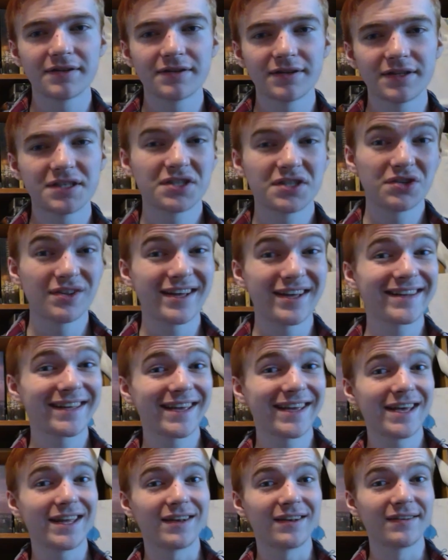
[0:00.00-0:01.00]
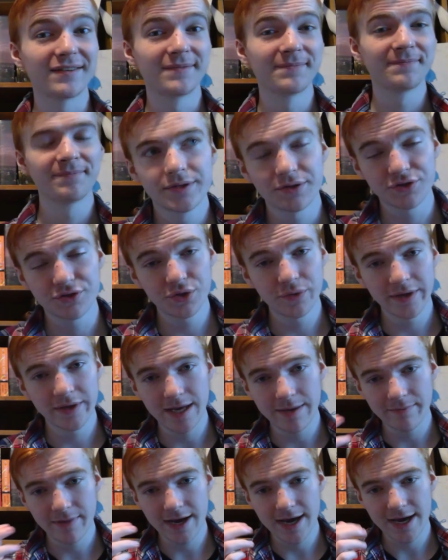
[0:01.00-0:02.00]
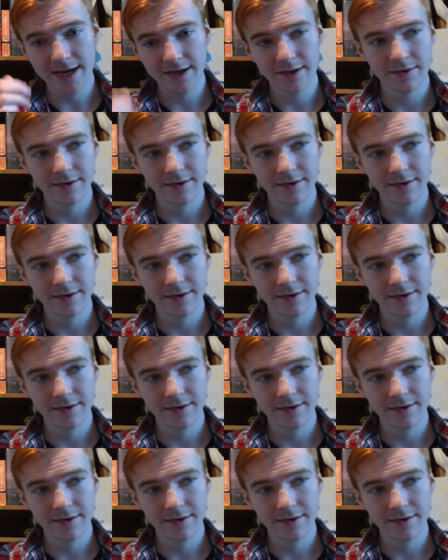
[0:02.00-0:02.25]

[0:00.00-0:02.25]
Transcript: let's do that again. But Chewie came back.